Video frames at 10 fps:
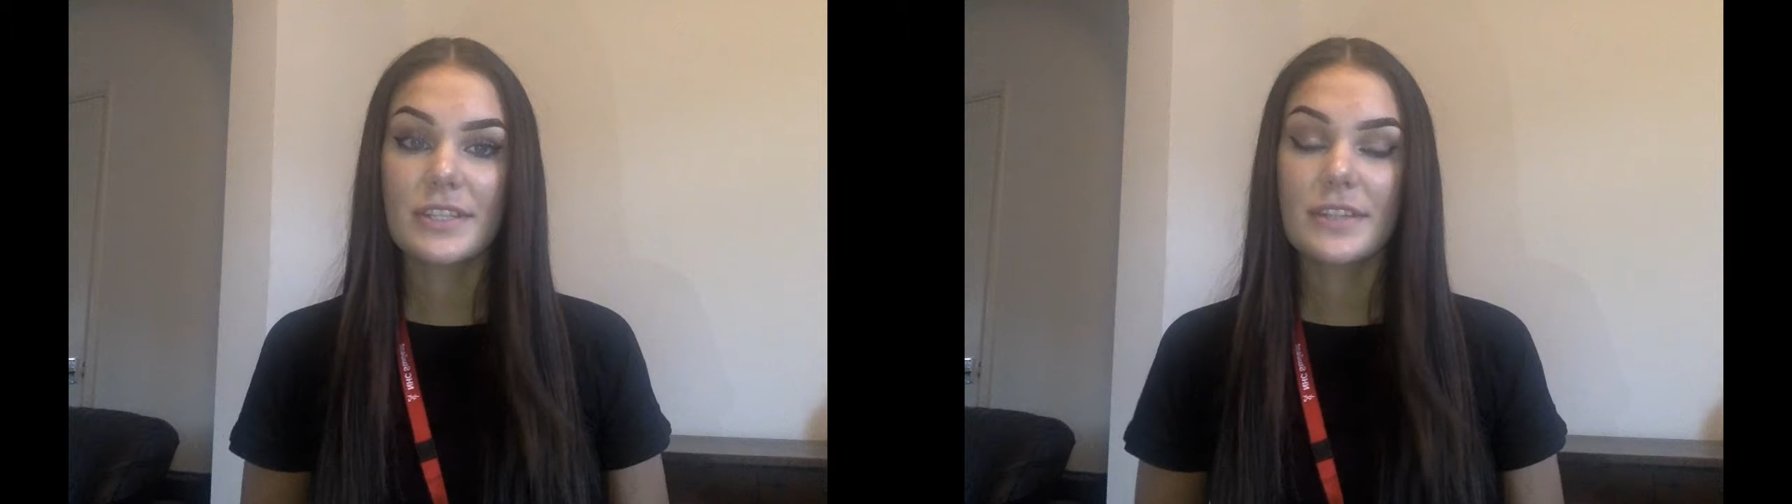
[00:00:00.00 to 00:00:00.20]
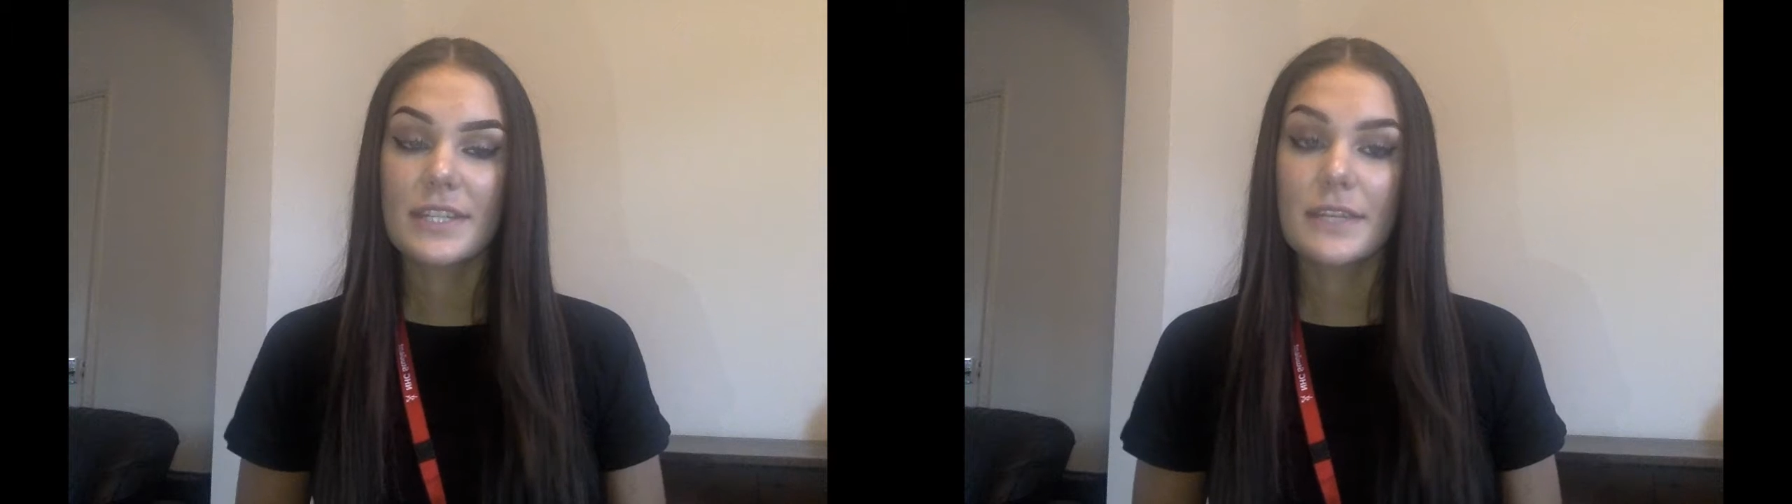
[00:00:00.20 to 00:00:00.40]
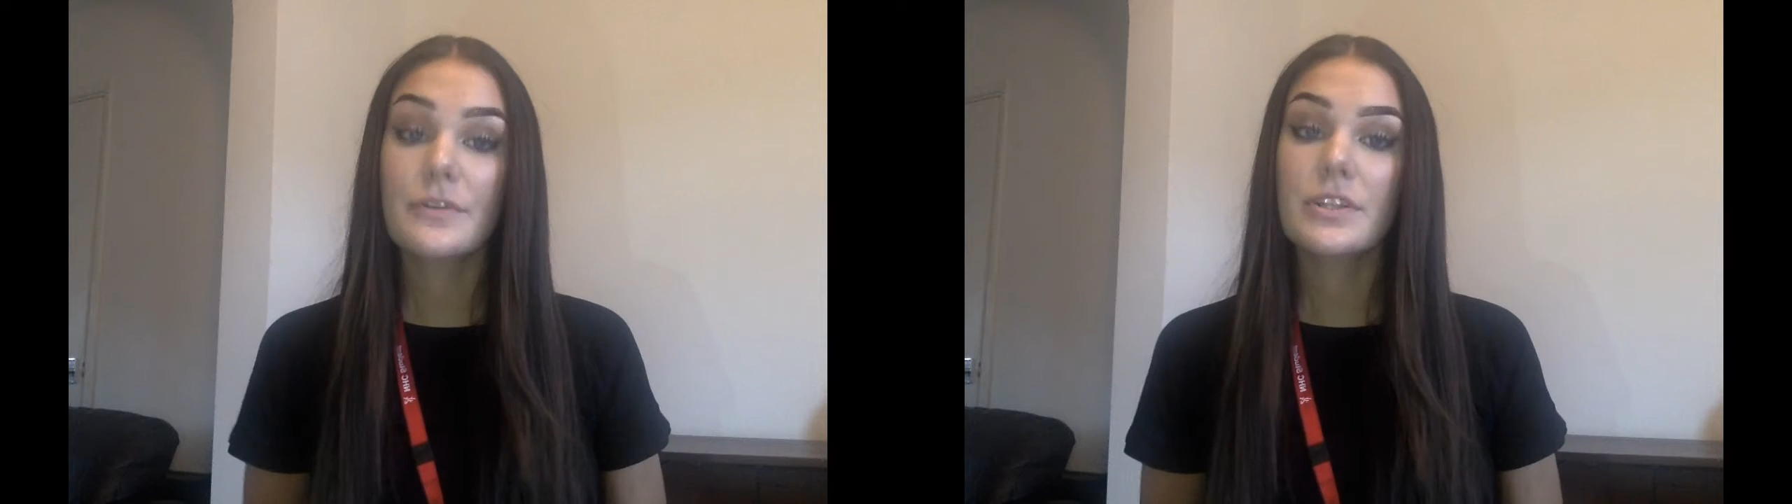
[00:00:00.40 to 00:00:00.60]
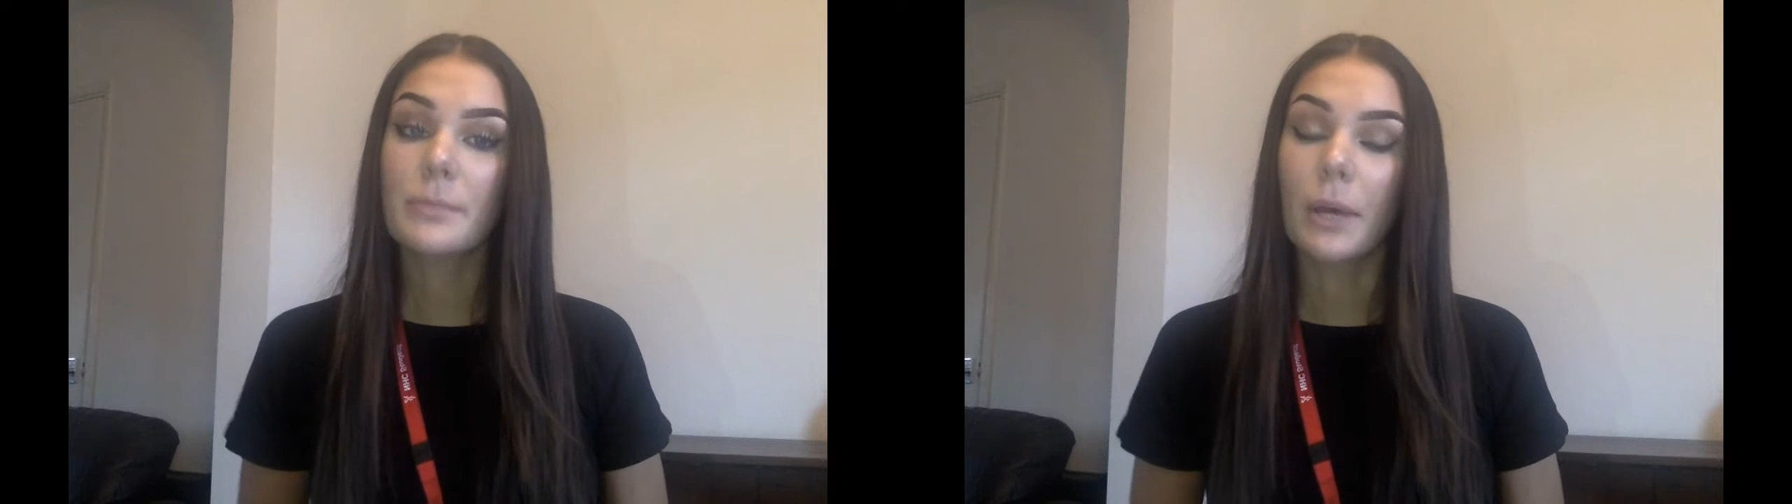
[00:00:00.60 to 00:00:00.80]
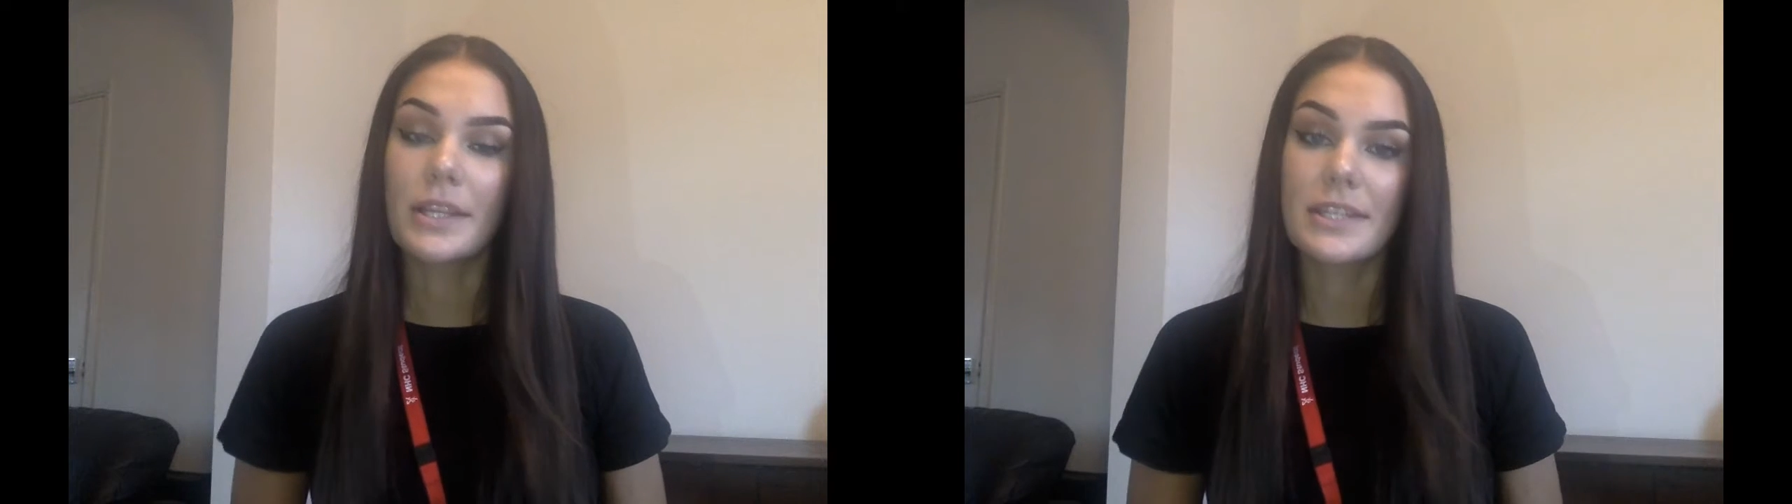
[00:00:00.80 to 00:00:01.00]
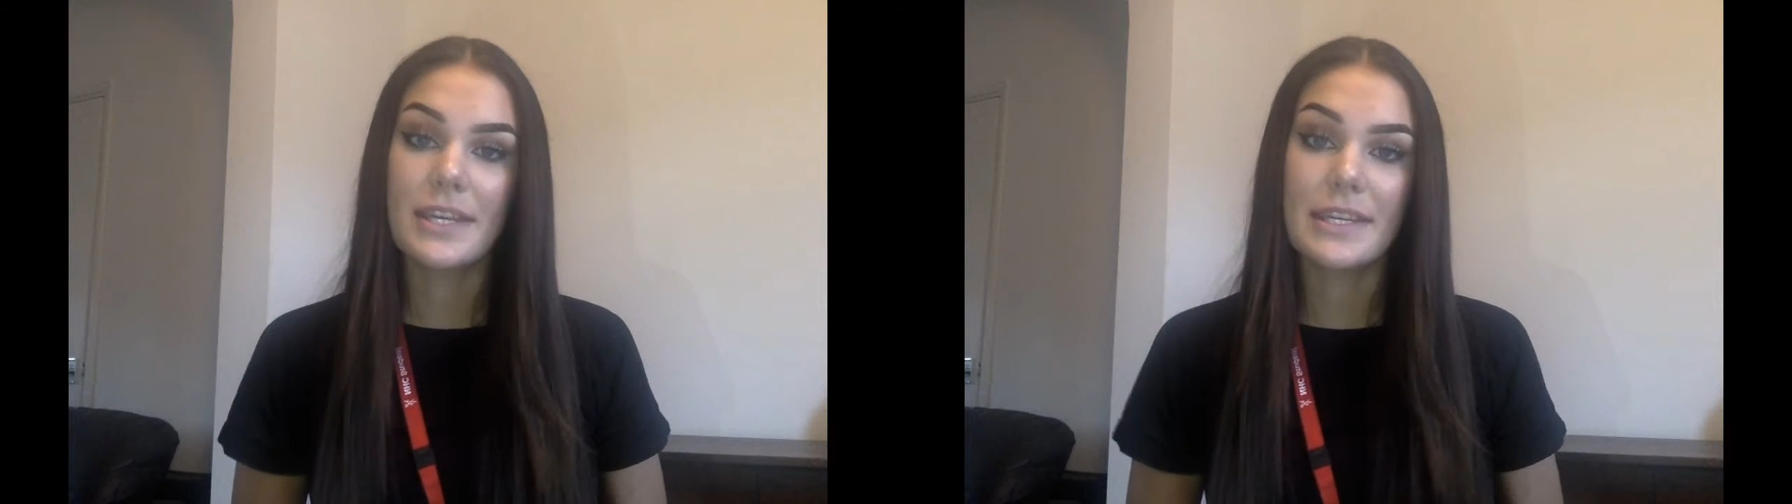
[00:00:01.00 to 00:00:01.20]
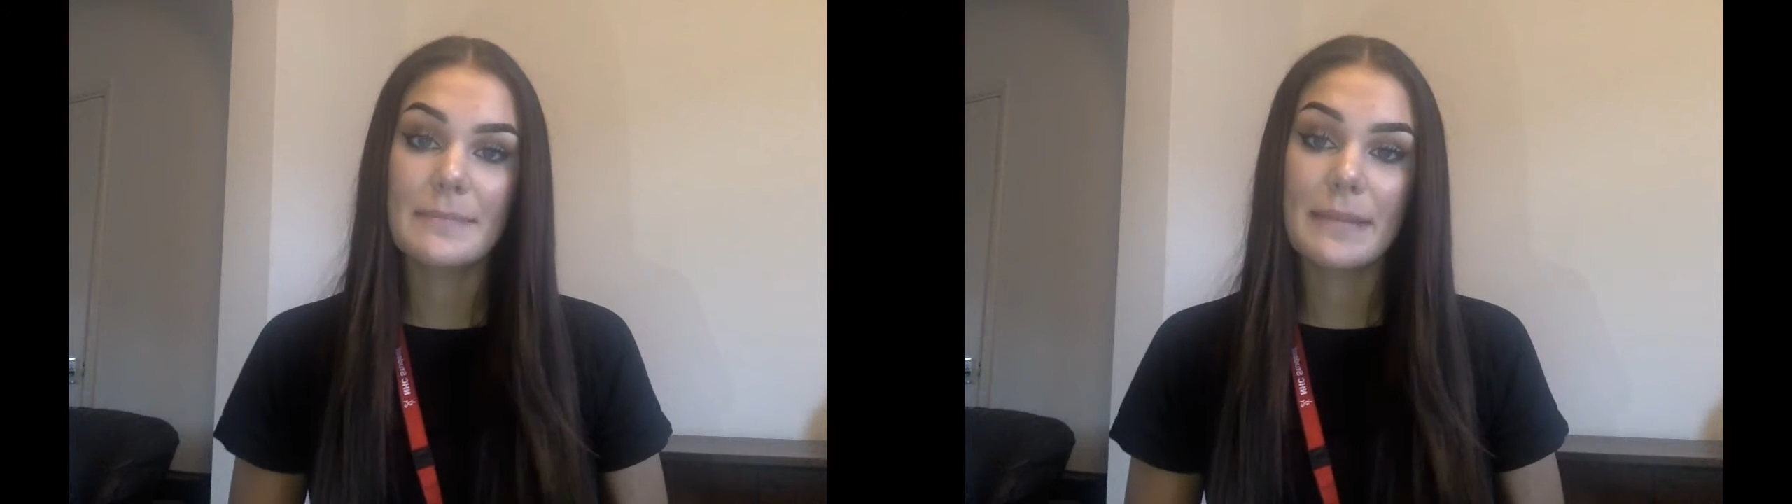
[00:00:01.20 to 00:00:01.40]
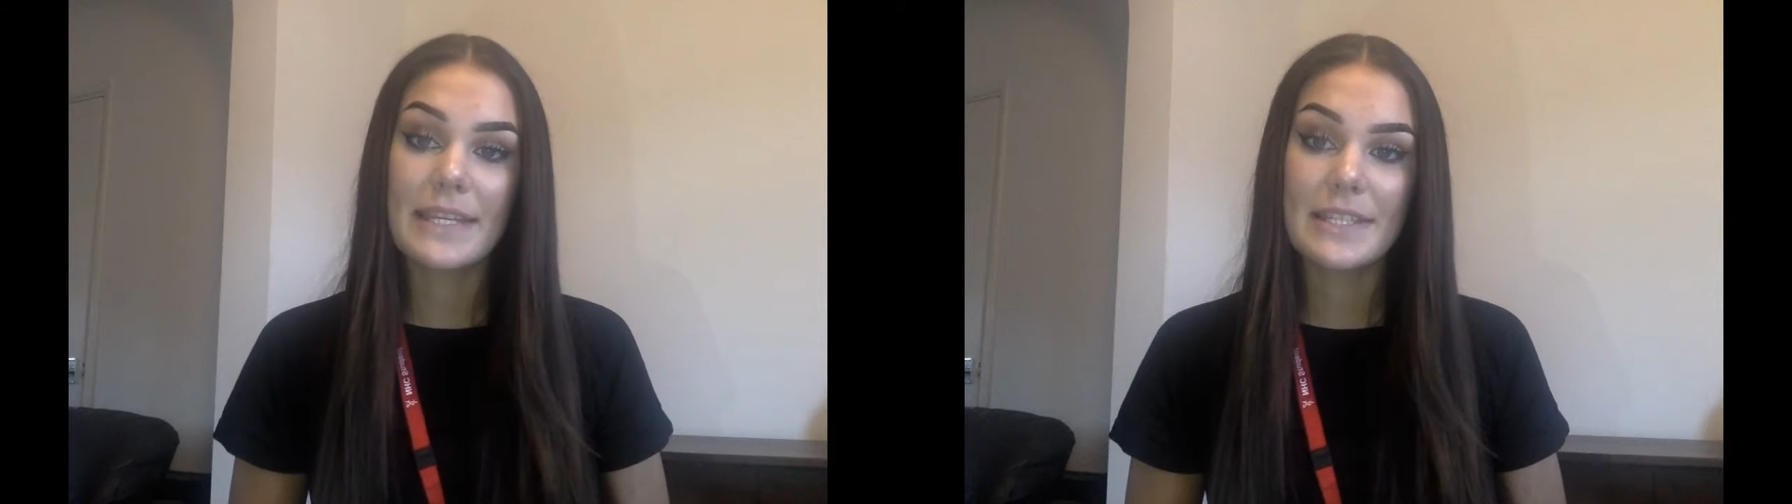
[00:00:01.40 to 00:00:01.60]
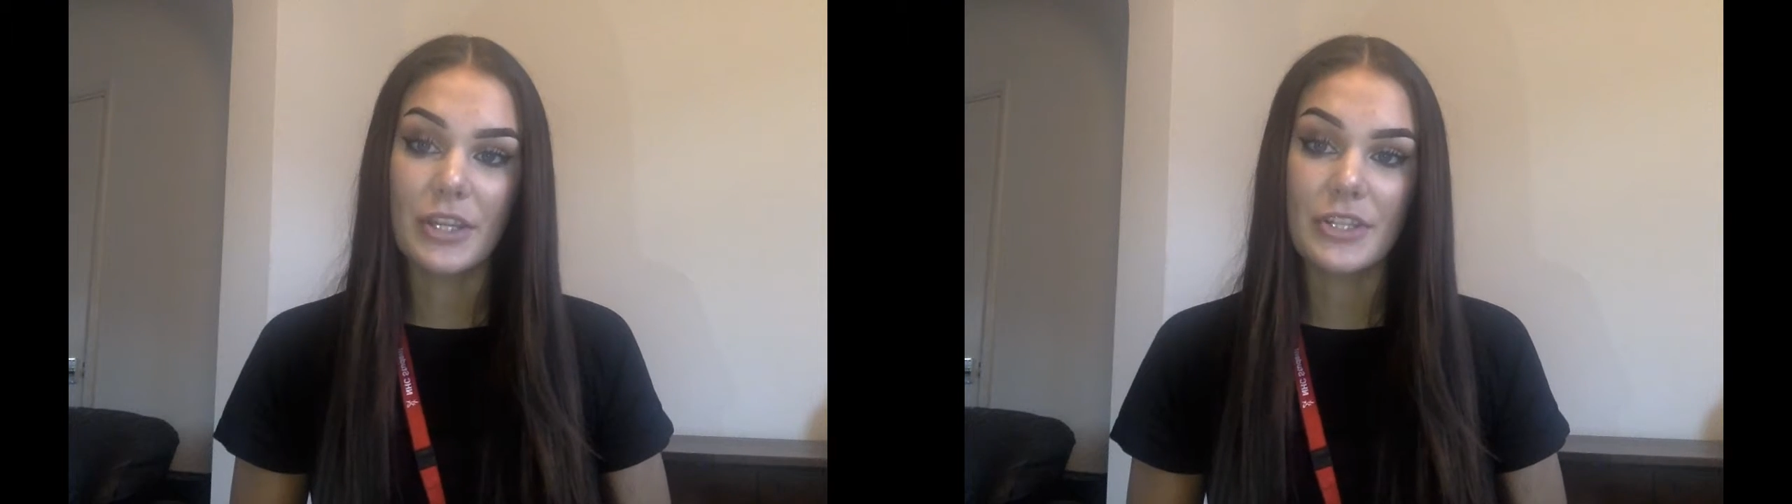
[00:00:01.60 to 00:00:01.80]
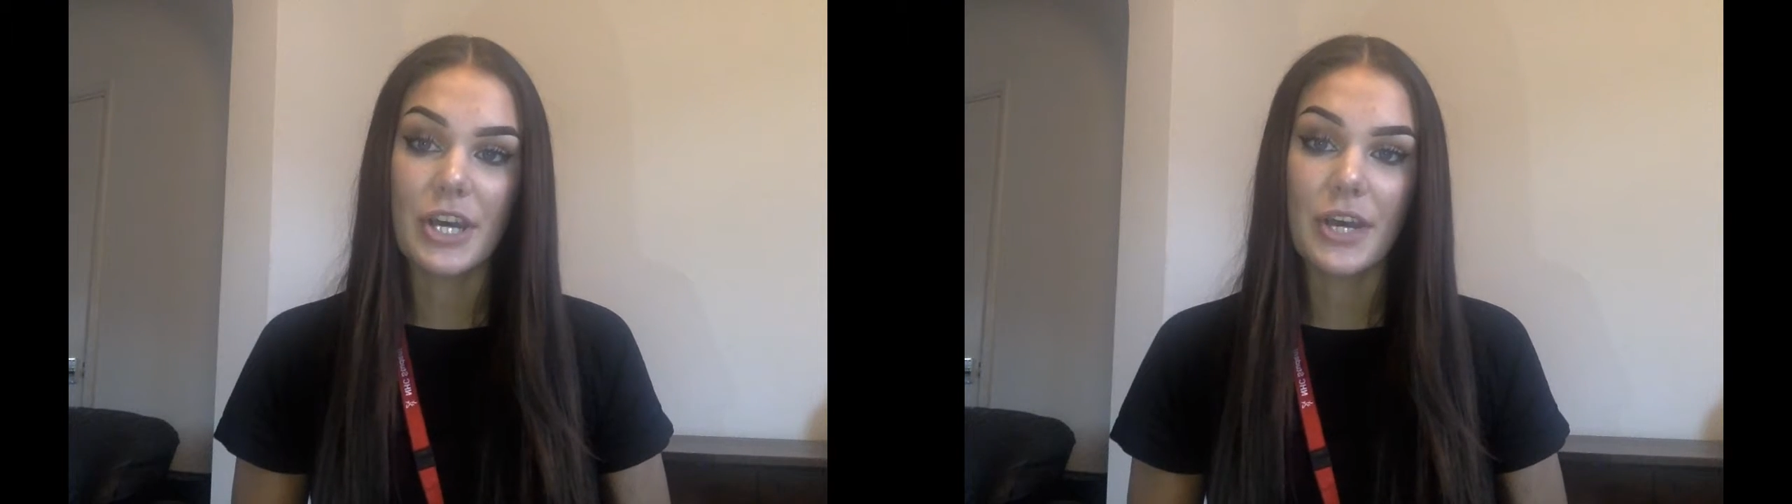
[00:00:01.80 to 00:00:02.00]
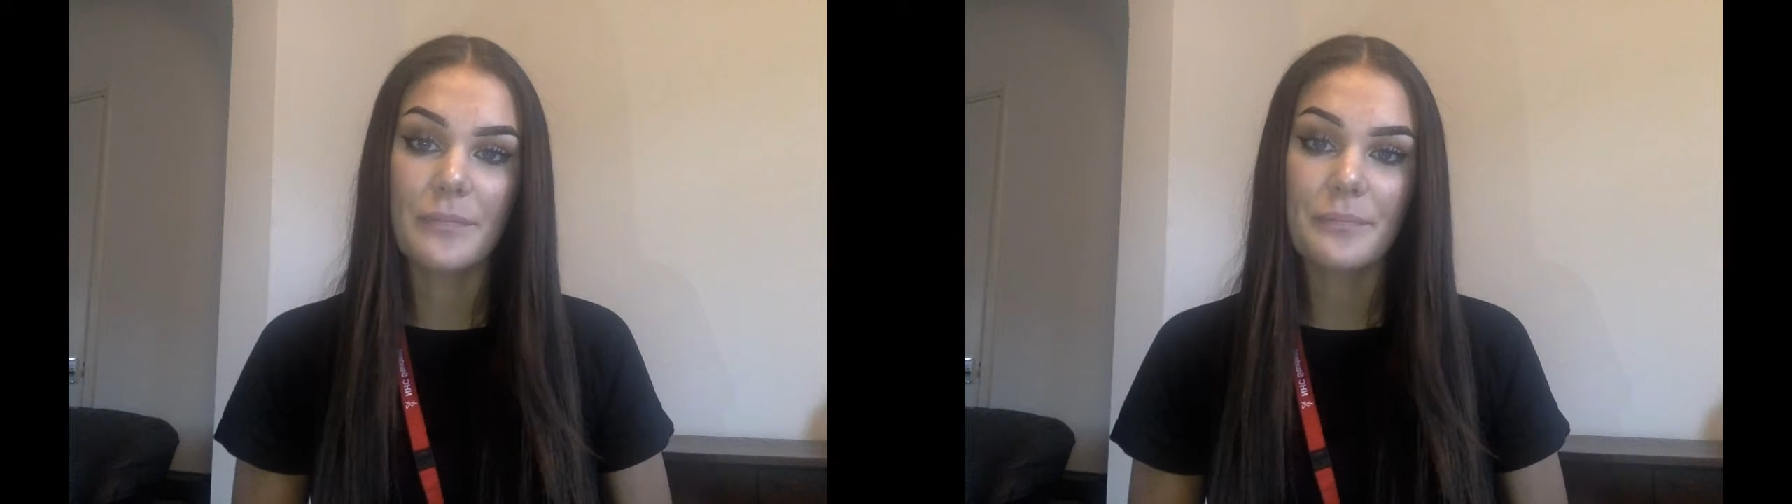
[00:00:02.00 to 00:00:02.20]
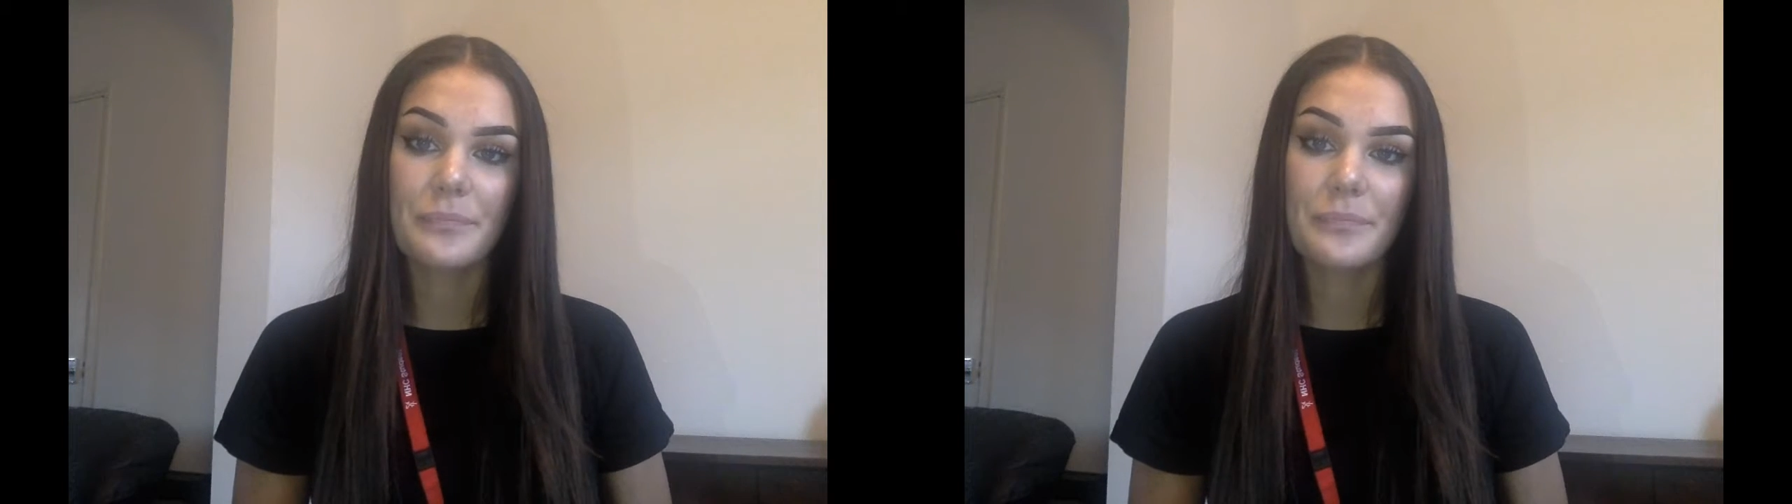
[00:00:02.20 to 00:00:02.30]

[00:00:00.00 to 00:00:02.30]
to the different demands that it is placed under.